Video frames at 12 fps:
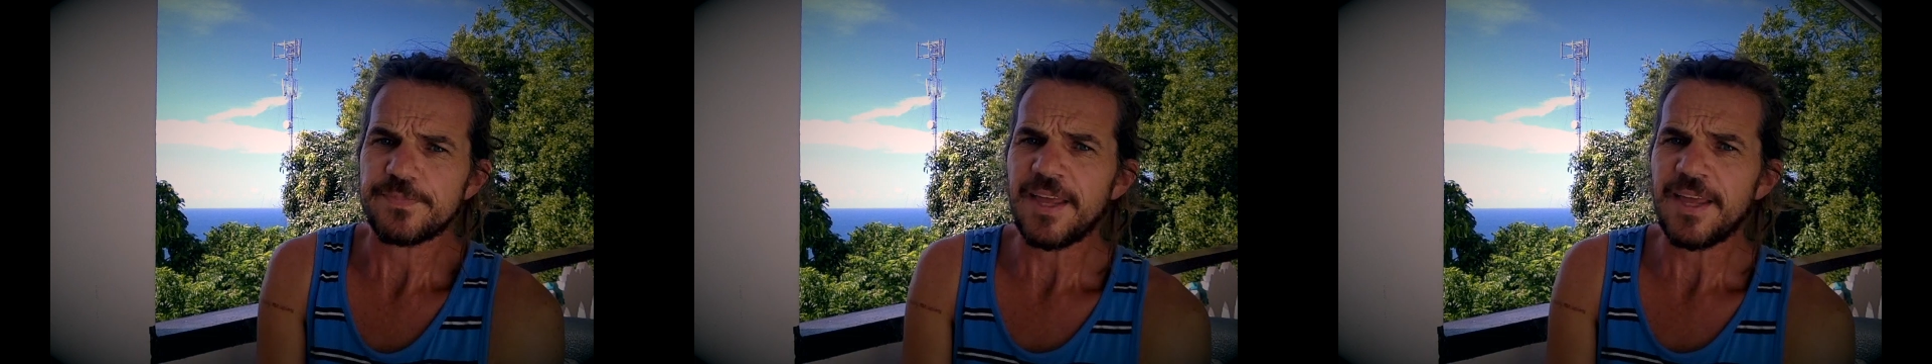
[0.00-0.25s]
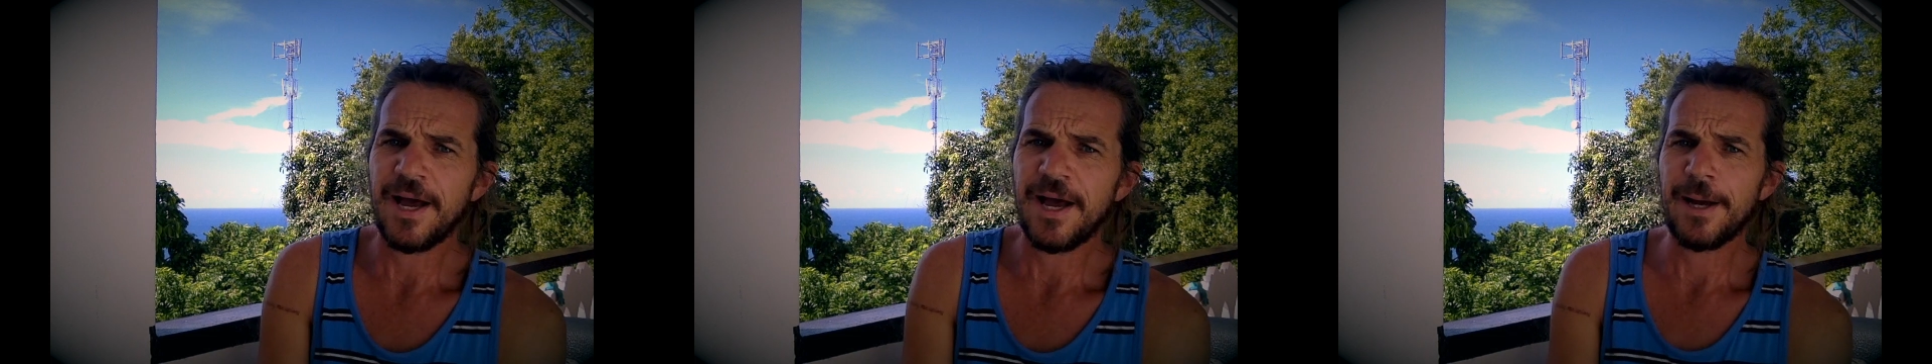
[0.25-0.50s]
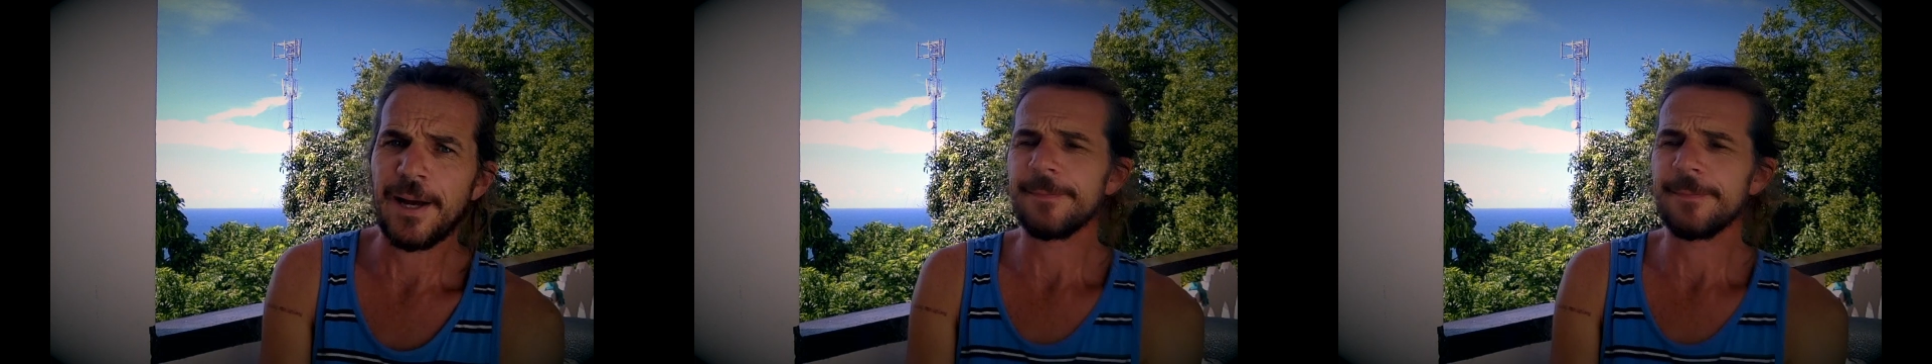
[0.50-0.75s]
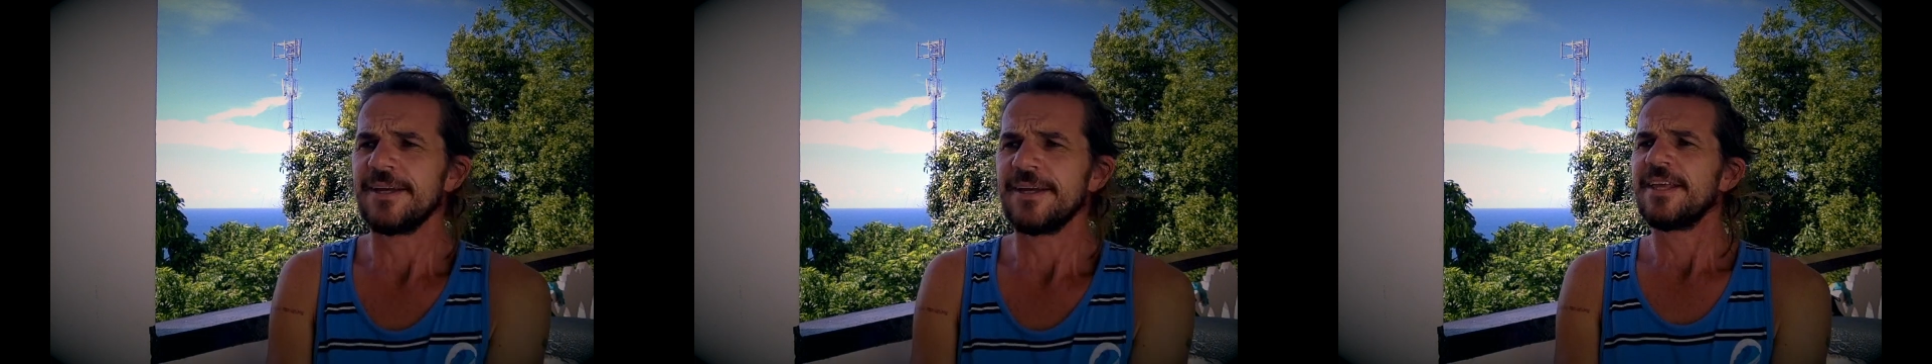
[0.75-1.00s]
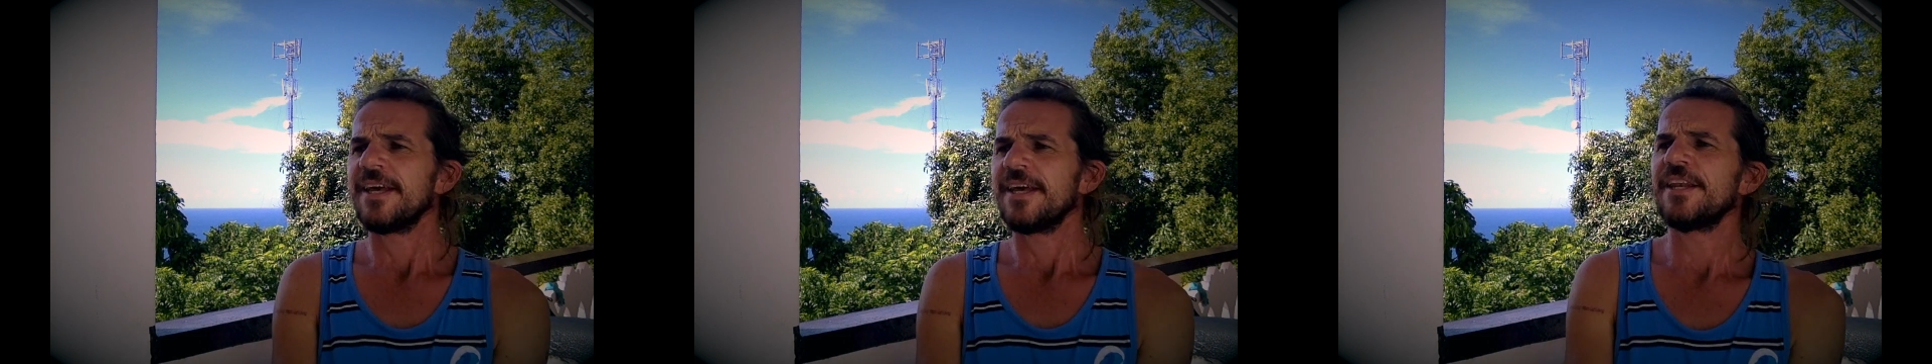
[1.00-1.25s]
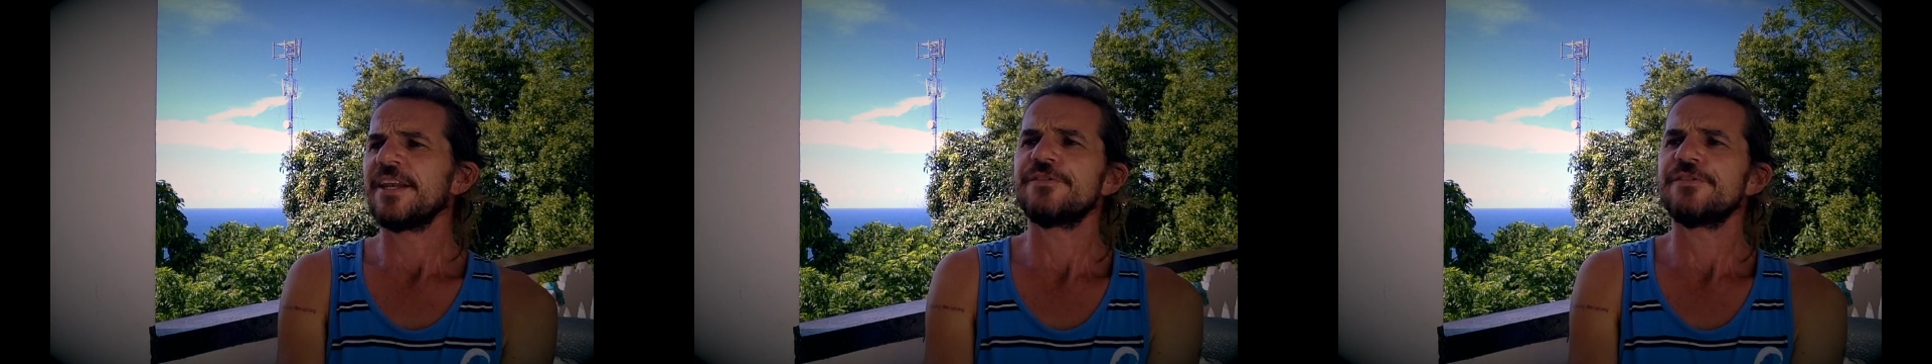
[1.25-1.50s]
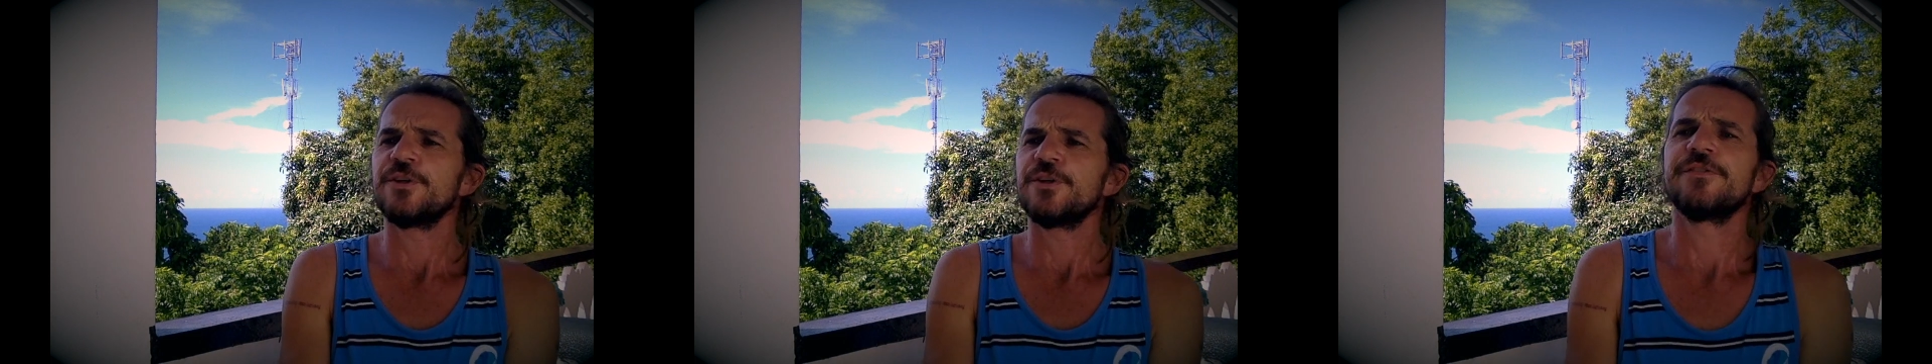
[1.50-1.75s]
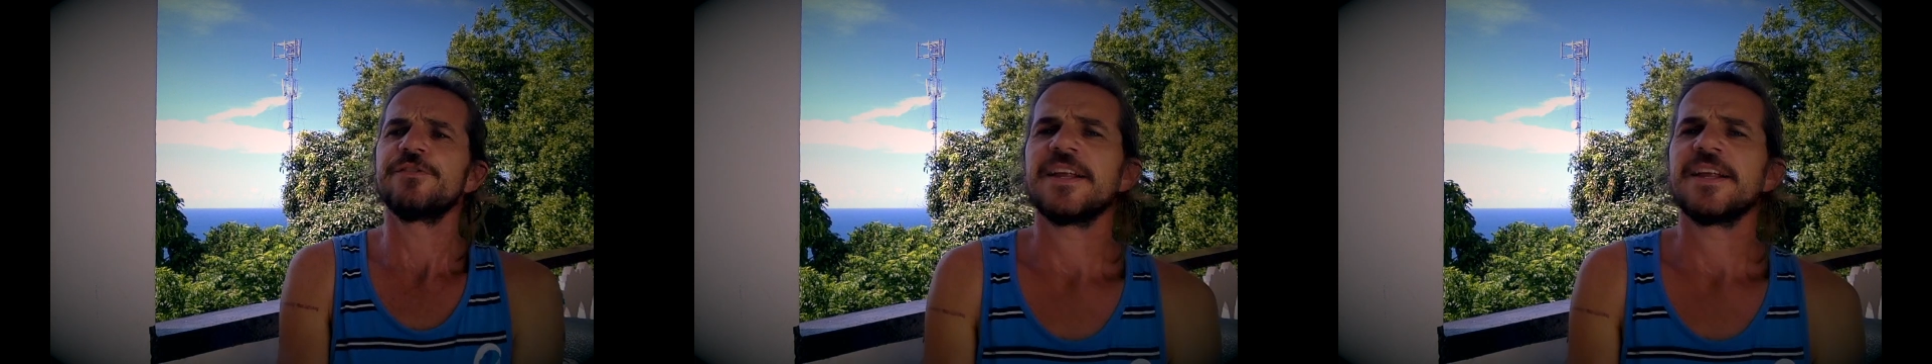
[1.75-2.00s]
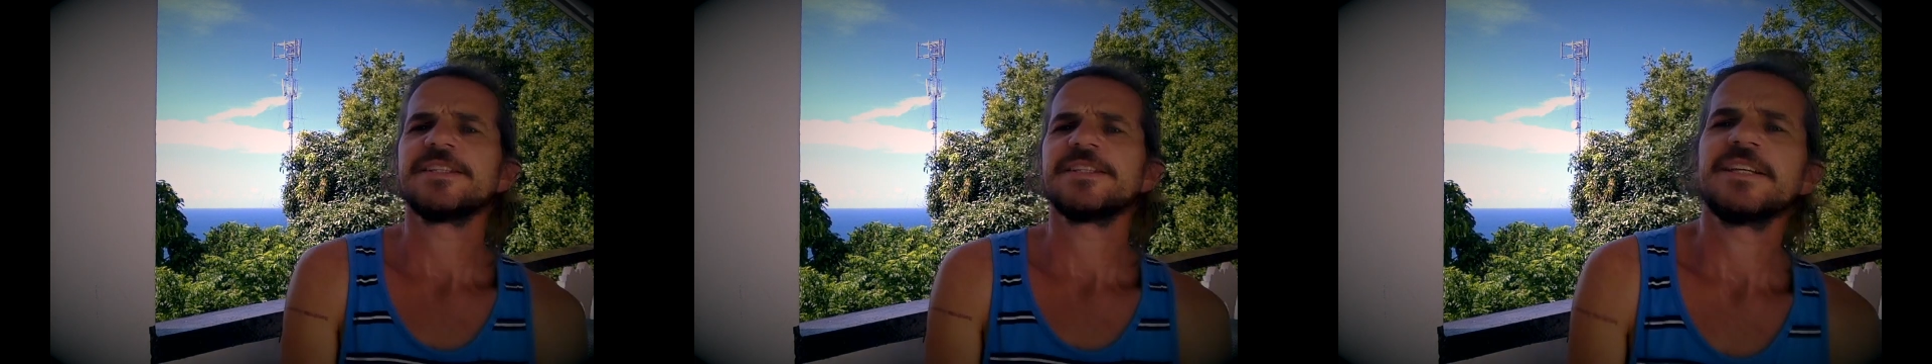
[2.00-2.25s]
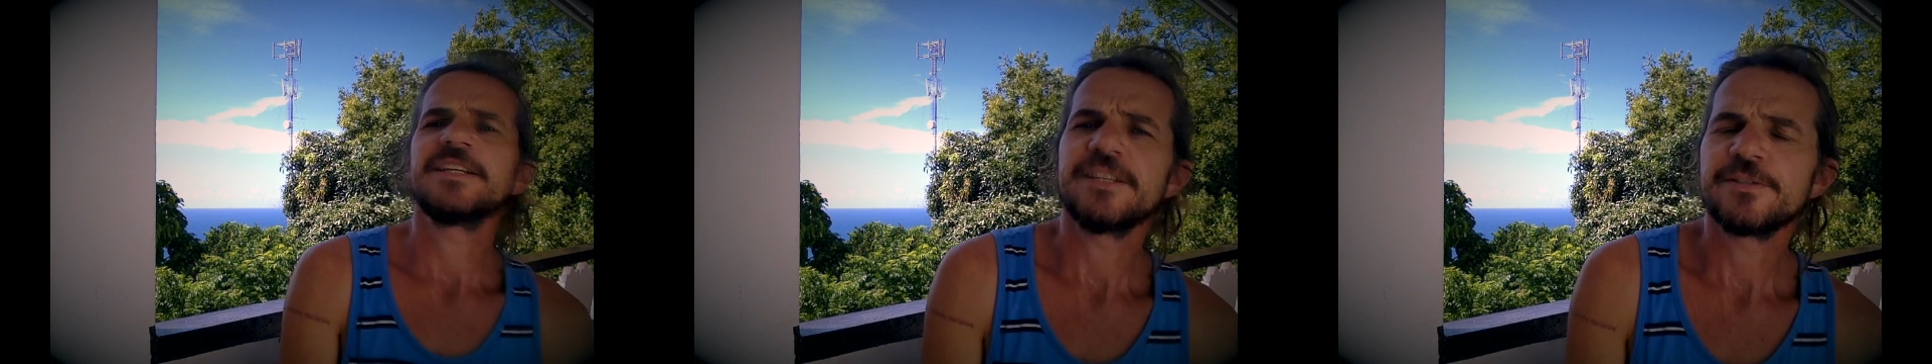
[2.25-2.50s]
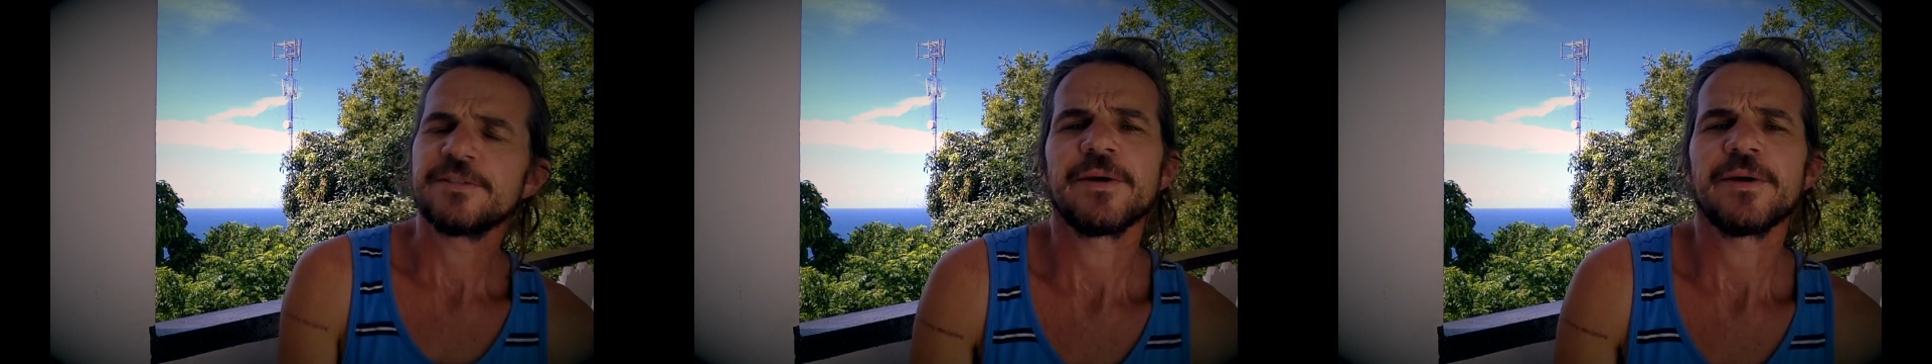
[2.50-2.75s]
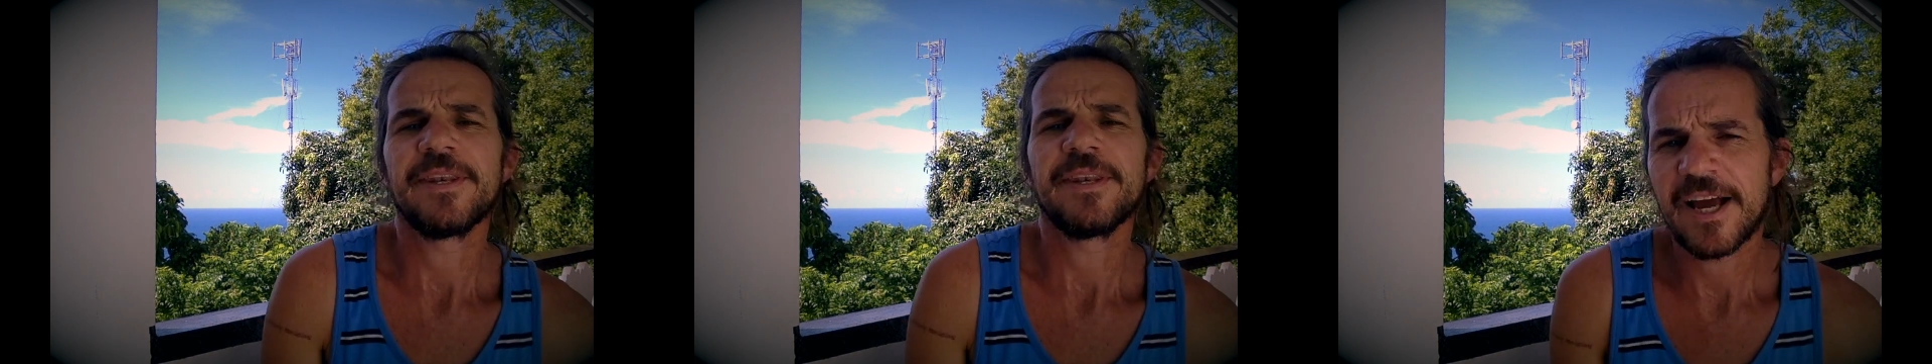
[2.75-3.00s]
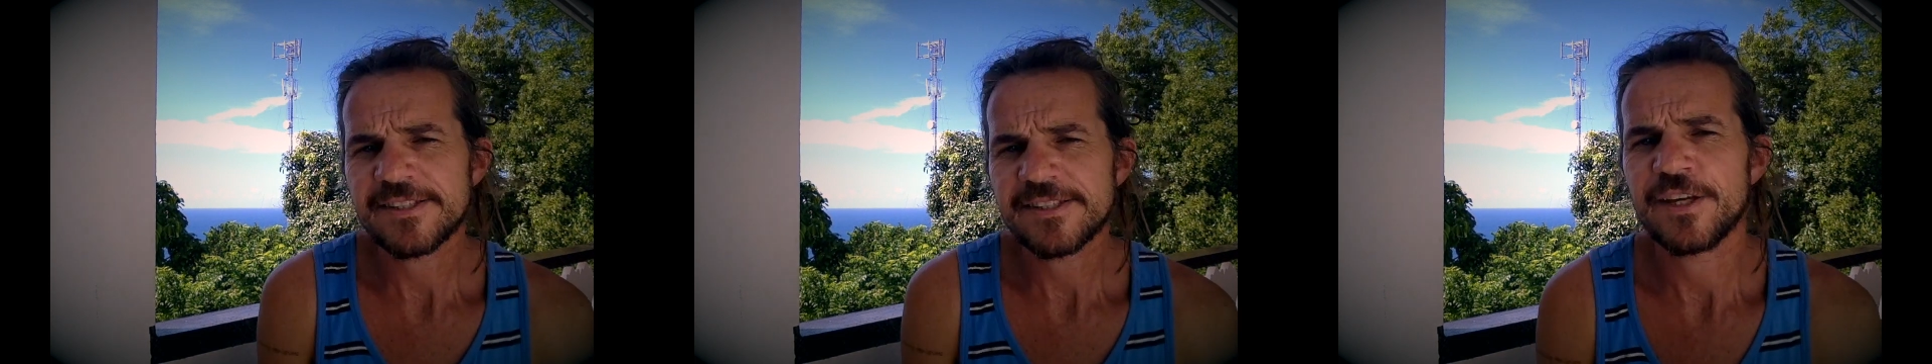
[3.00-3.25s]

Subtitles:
And if you fancy something a bit nicer,